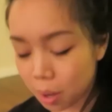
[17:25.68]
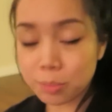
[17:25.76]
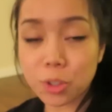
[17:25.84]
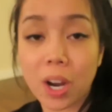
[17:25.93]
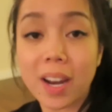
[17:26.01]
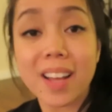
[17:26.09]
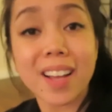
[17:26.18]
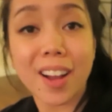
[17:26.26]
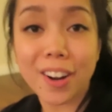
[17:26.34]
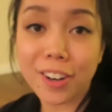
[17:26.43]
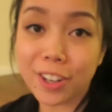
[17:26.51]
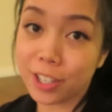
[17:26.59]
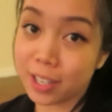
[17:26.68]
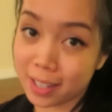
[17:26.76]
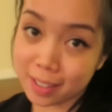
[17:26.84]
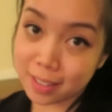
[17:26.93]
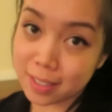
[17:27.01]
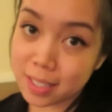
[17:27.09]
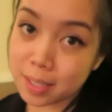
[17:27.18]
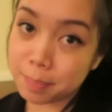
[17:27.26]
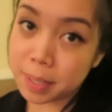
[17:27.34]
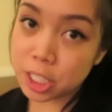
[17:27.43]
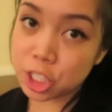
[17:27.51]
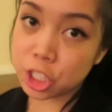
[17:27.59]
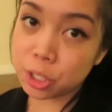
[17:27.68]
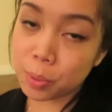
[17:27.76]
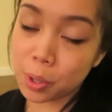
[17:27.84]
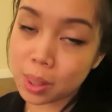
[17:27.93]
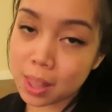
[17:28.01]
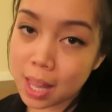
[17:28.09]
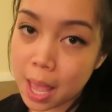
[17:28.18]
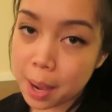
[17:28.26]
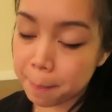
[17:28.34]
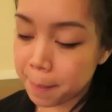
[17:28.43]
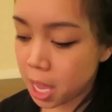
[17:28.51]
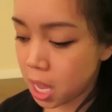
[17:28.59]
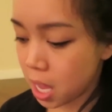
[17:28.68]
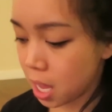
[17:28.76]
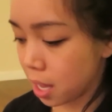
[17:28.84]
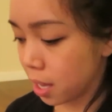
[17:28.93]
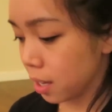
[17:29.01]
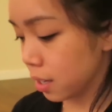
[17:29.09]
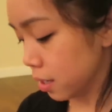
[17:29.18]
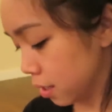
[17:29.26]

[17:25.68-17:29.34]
I'm trying to cut her nails, but she won't let me.